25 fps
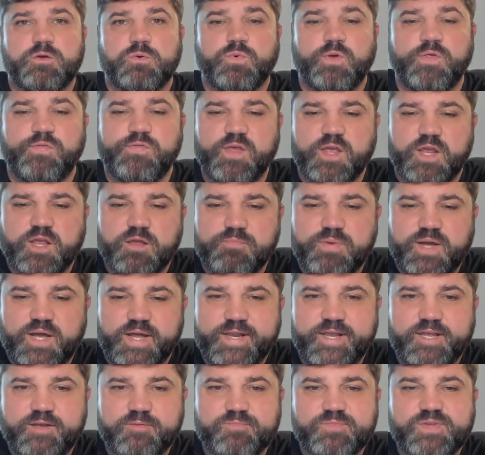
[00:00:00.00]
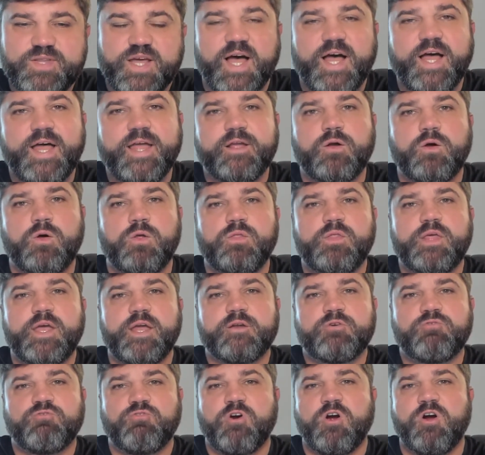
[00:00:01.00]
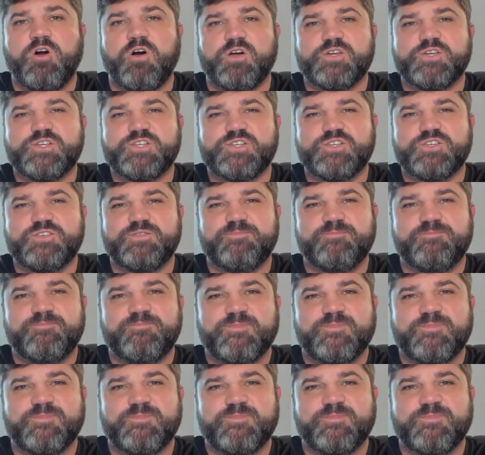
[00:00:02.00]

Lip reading: We think about him dying on that cross